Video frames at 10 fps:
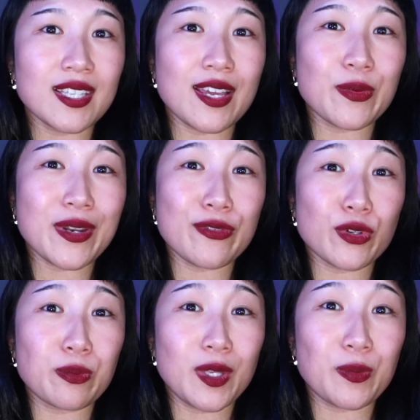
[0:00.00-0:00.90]
Like,
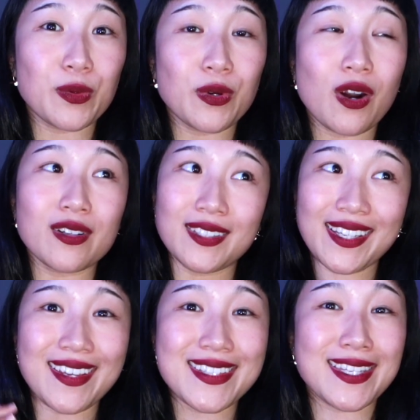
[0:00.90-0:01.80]
whenever people are
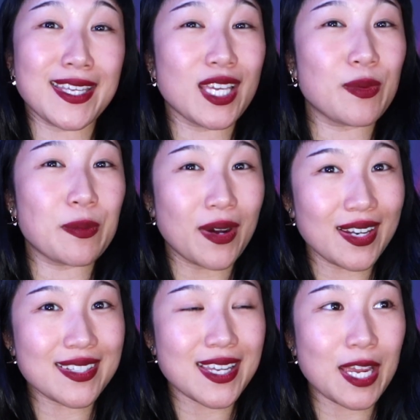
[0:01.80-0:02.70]
looking into the Kibbe
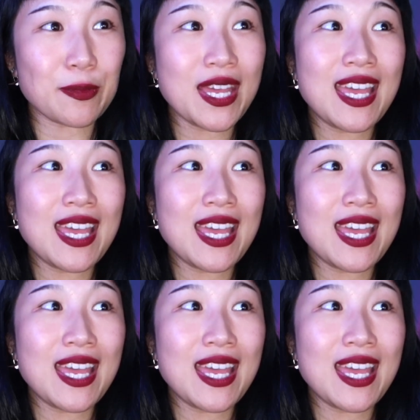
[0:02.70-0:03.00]
body type,